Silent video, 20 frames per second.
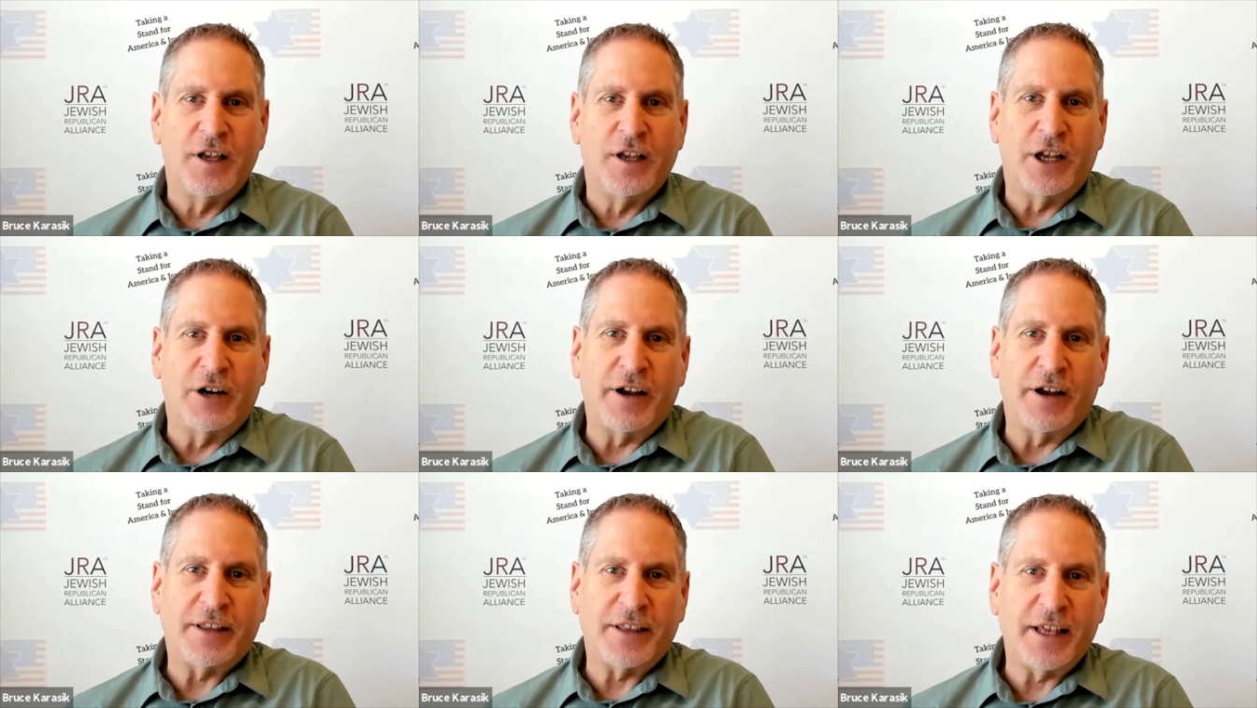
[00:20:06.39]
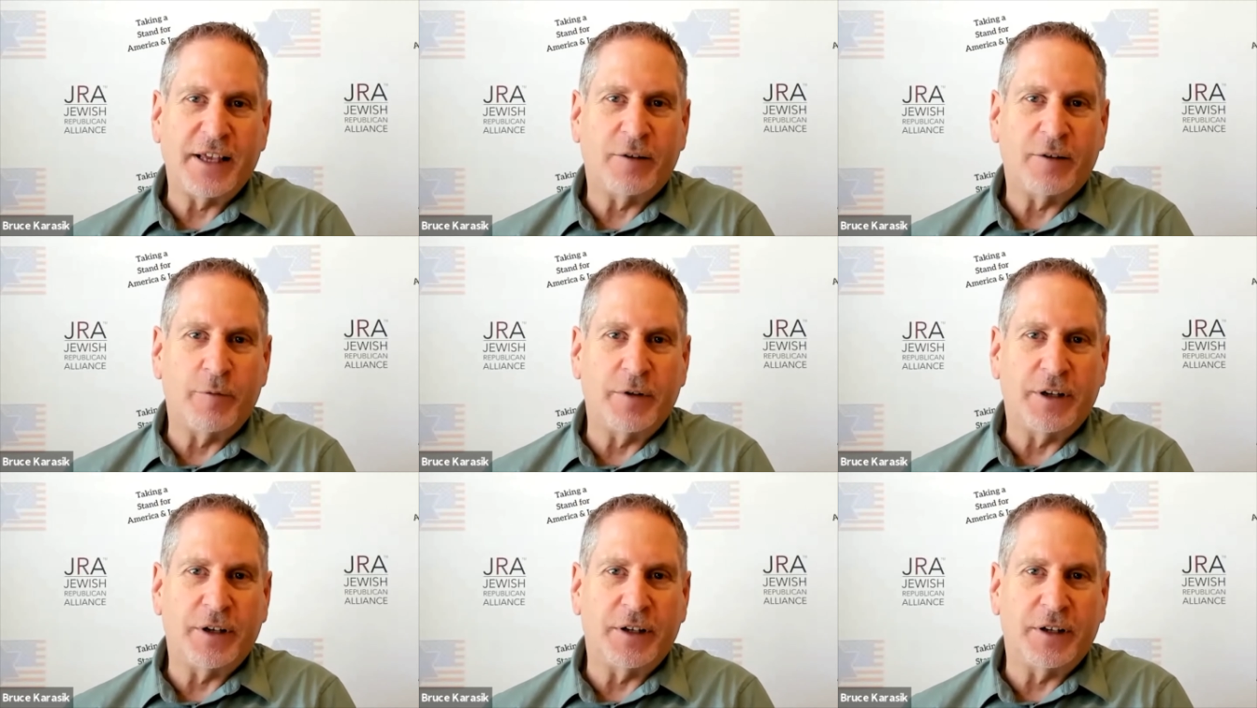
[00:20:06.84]
you know, I think
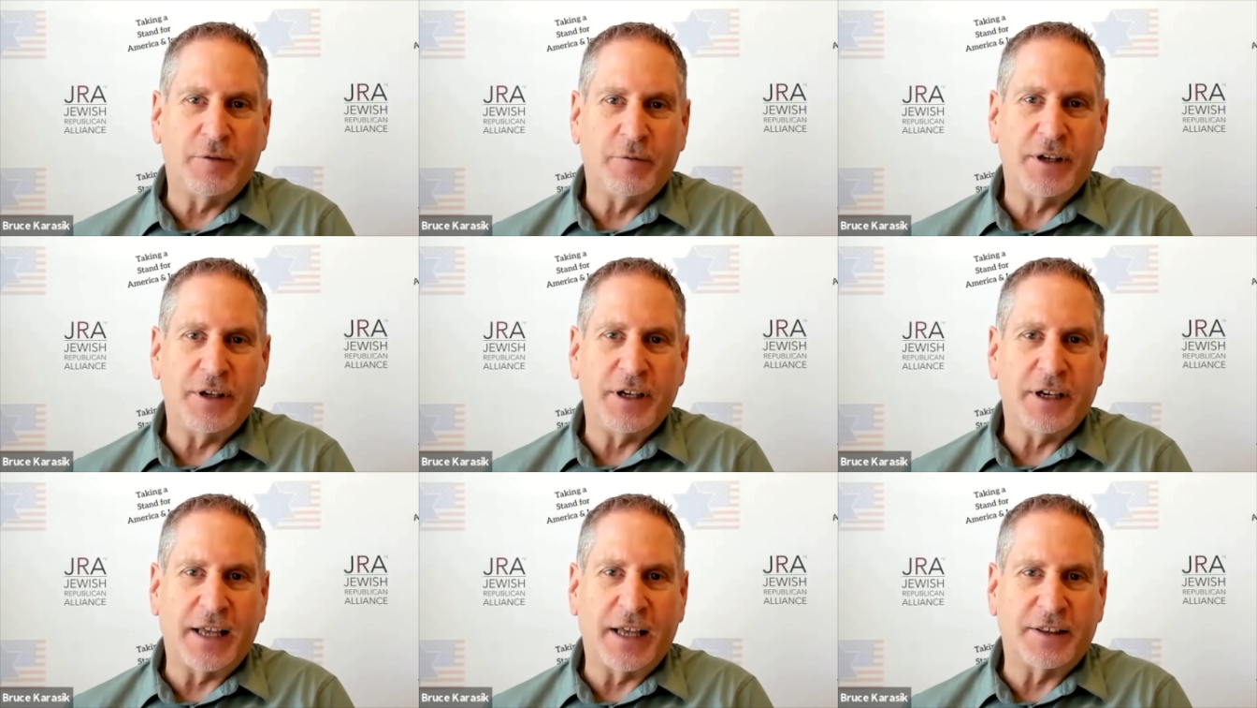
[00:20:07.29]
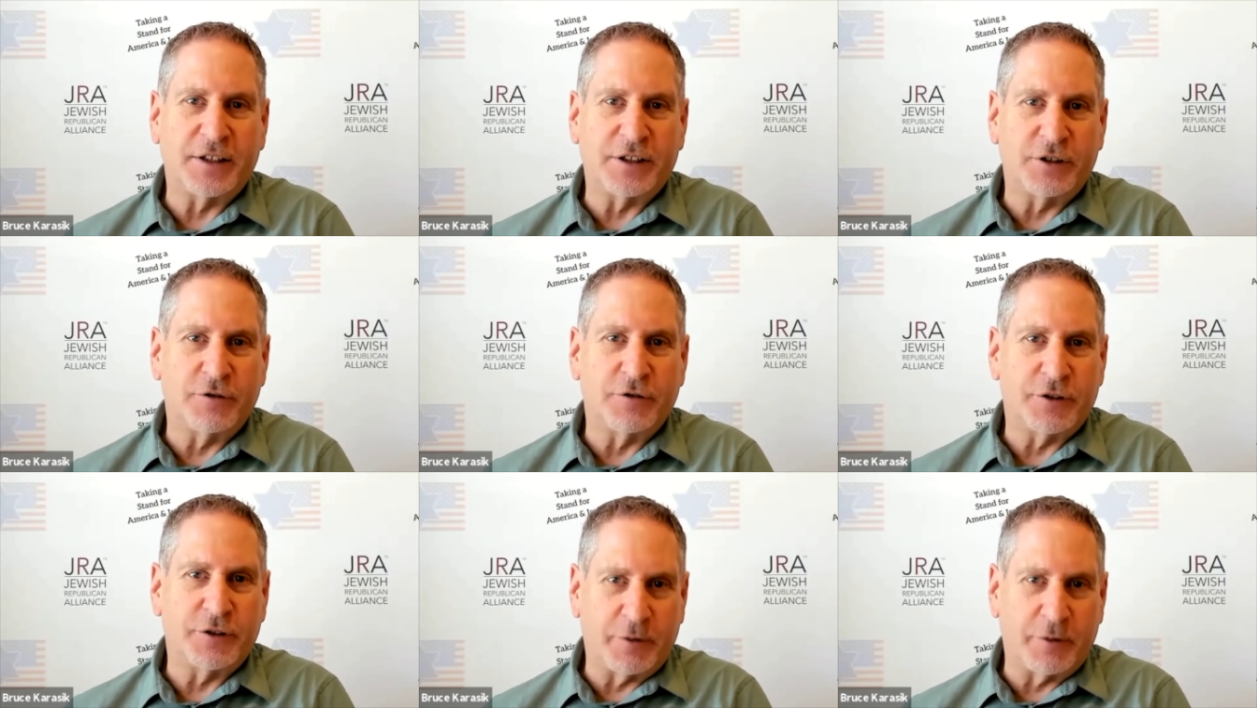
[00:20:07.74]
we we at the
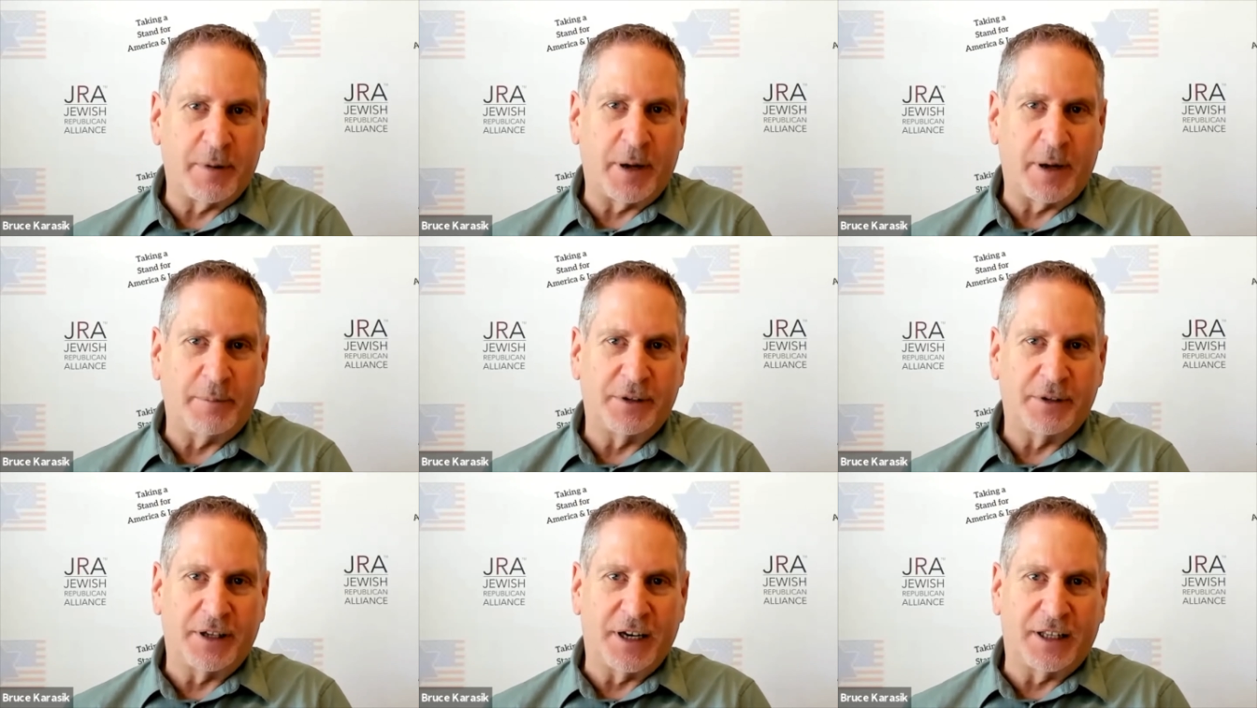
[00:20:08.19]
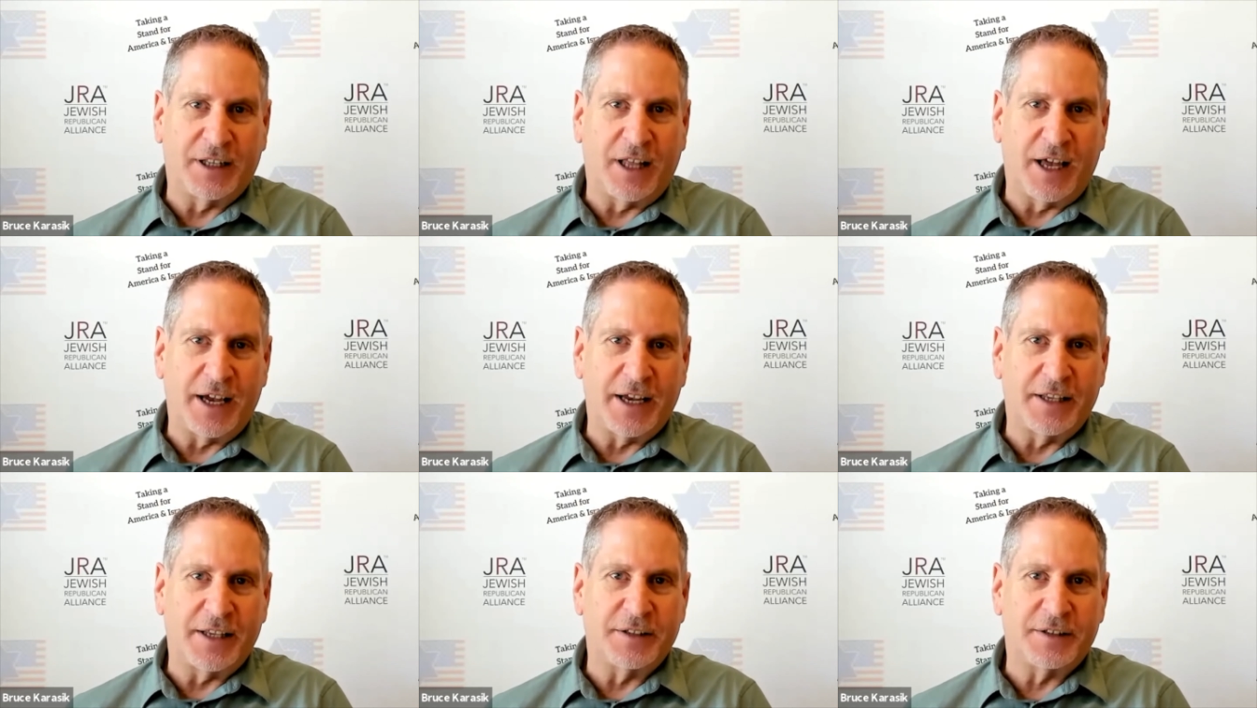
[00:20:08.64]
Jewish Republican
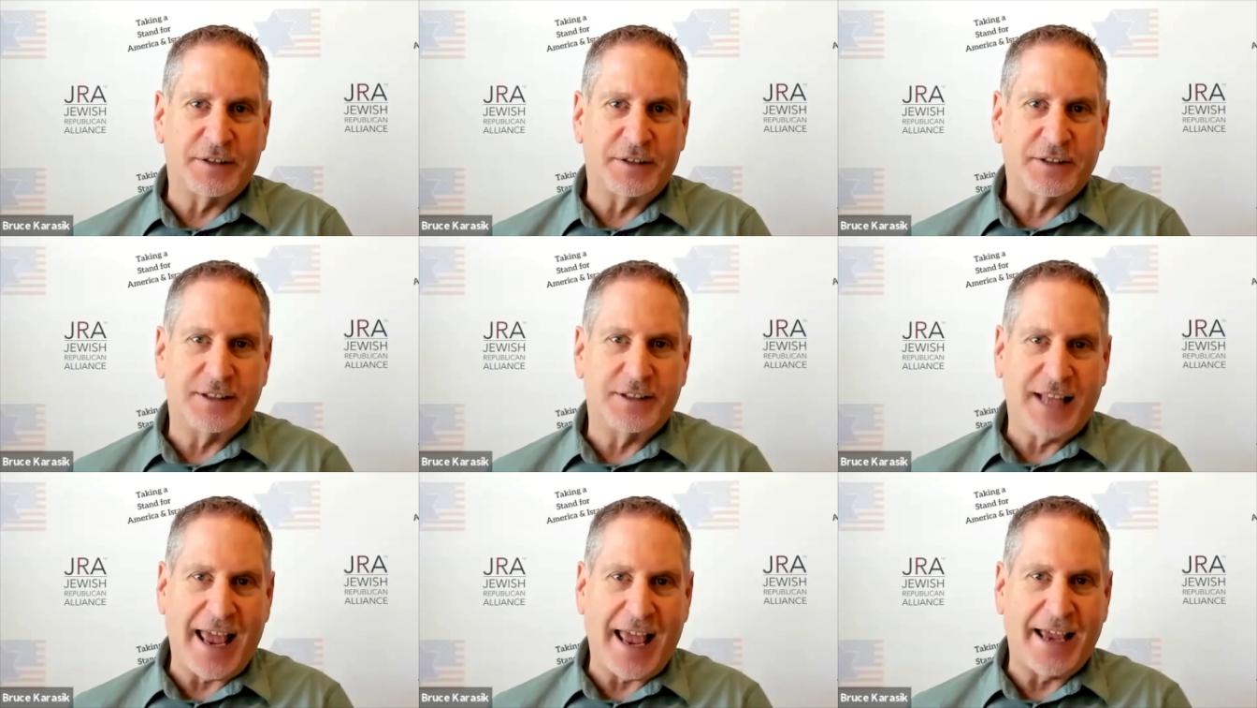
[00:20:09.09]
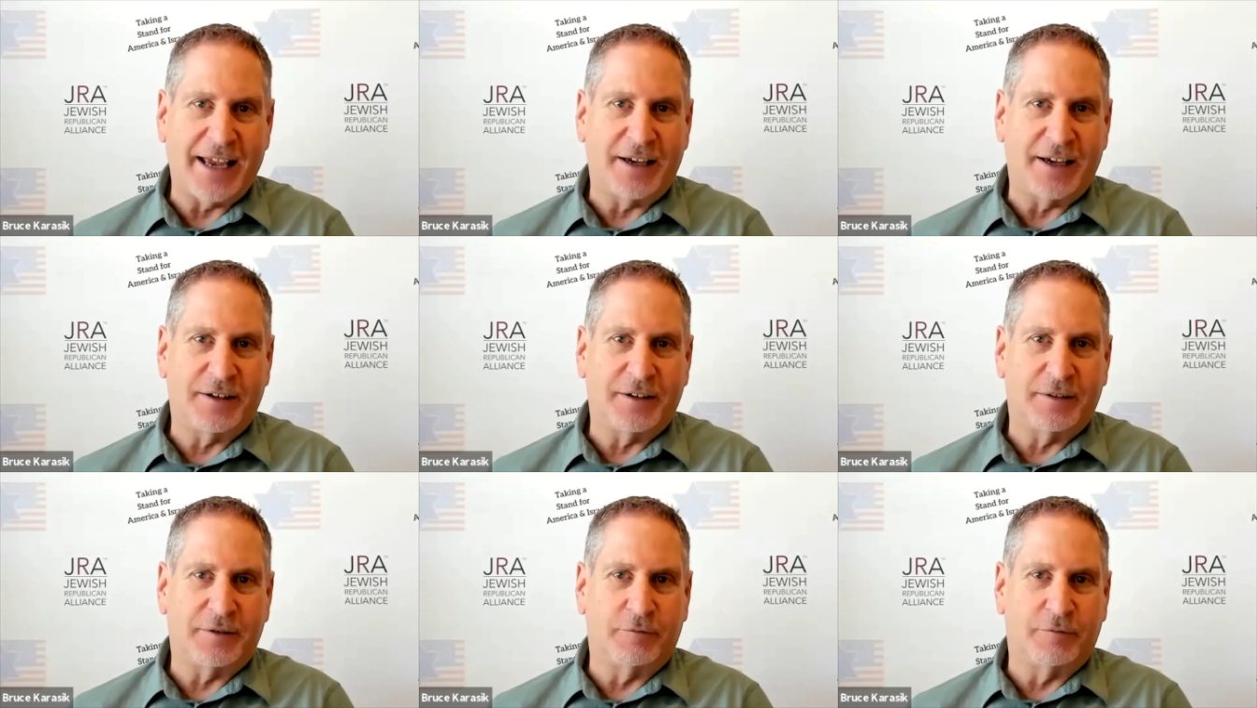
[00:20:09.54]
Alliance take
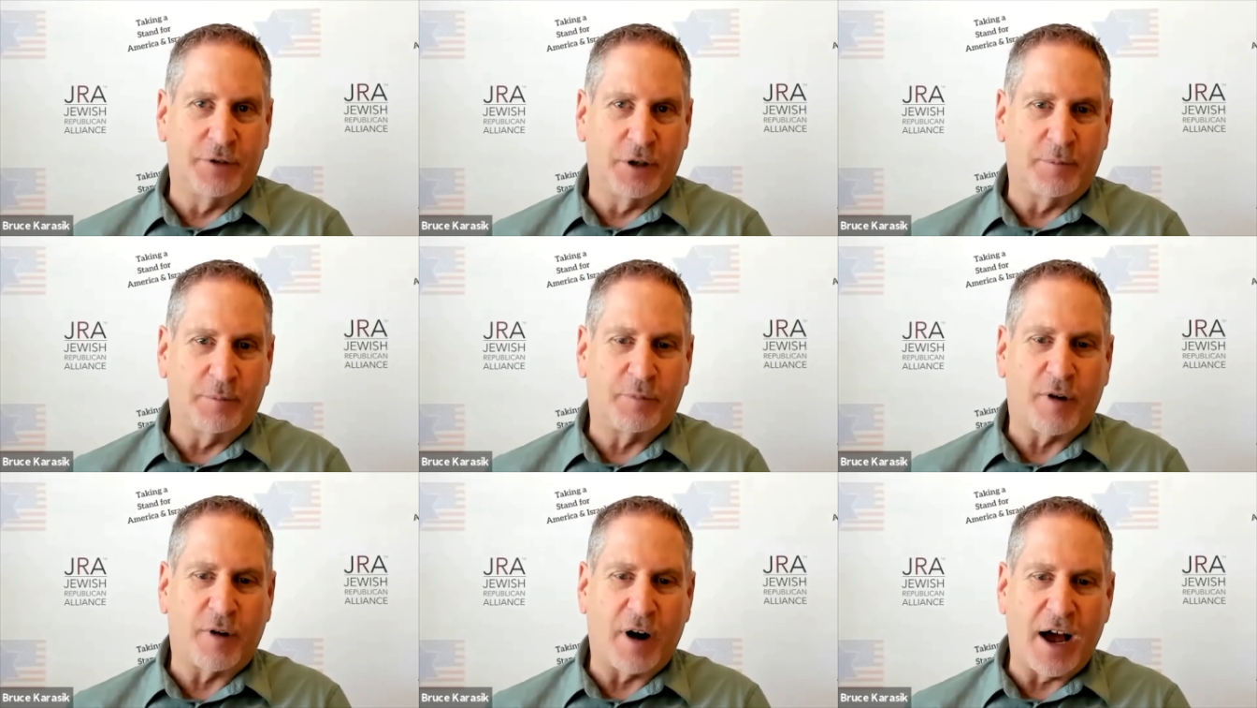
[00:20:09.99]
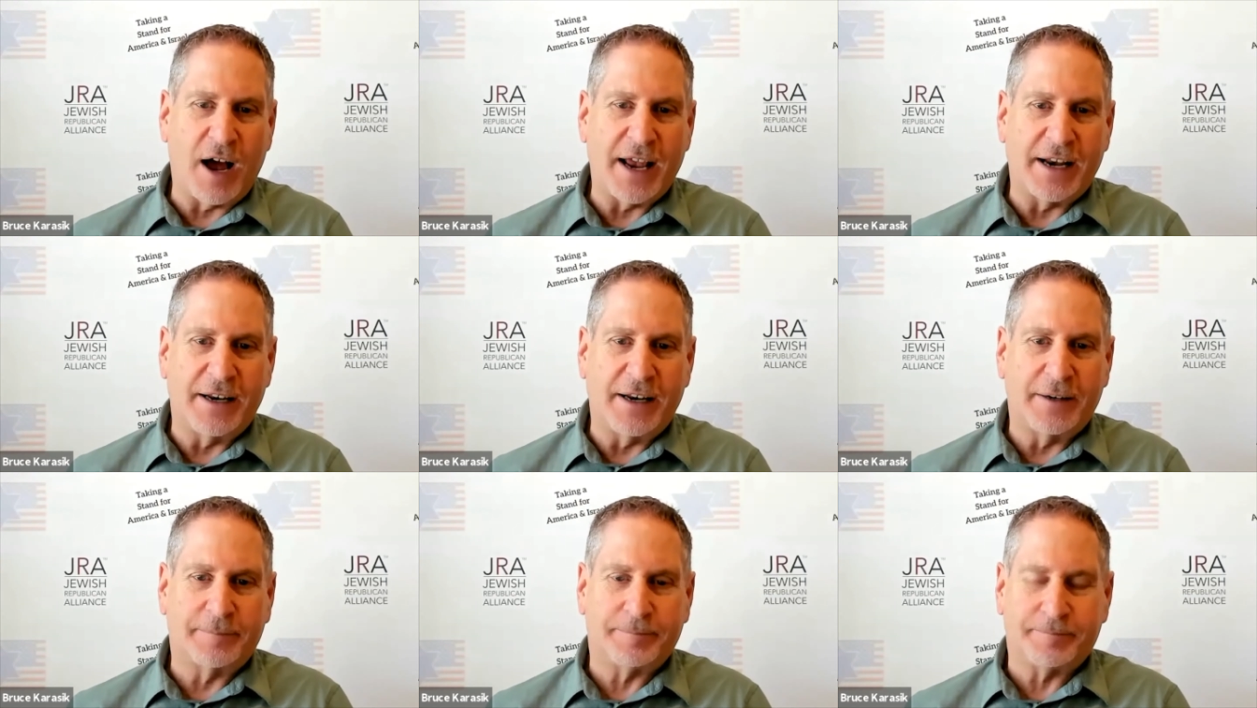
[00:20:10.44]
real
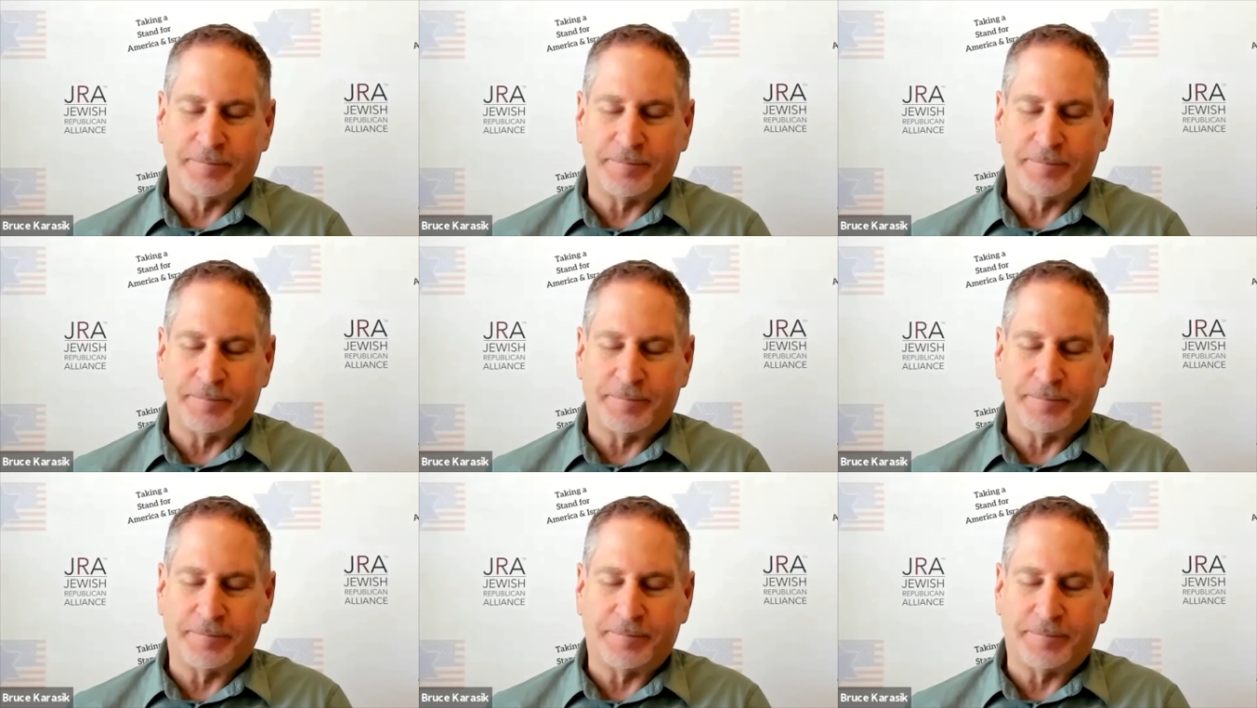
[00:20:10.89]
pride